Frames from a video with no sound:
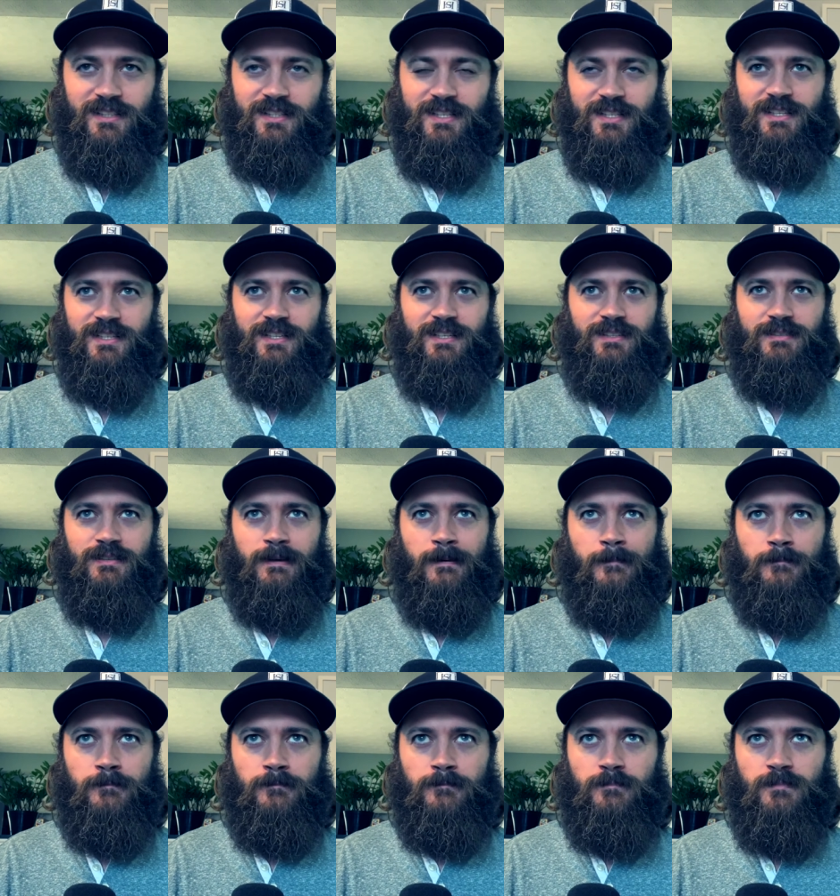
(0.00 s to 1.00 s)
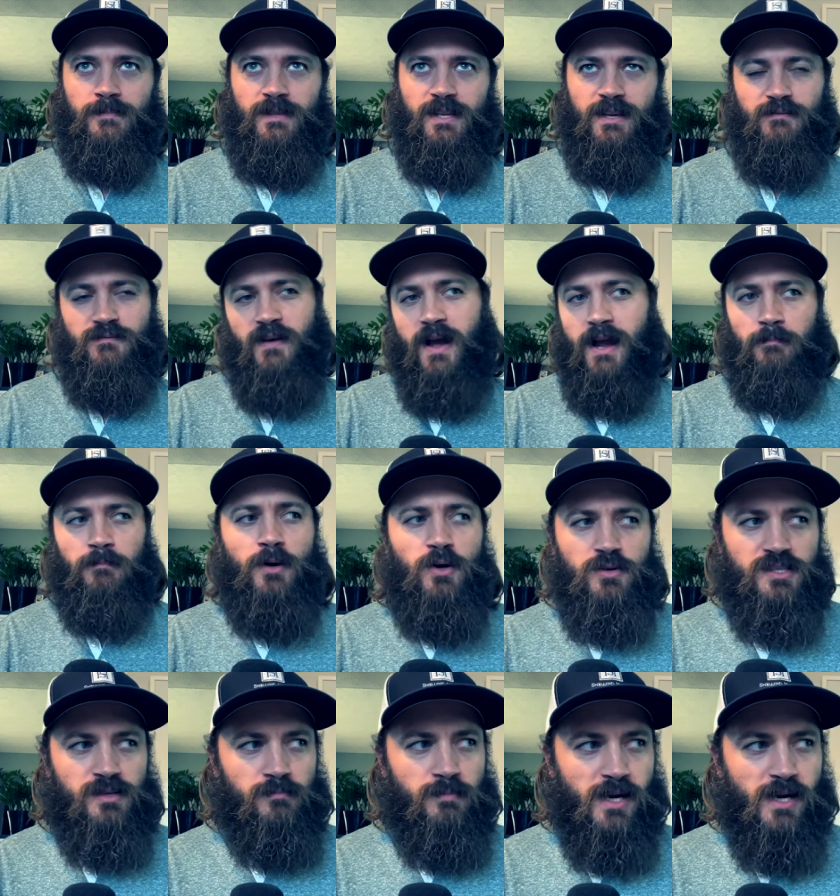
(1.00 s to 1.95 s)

It, it it in fact most of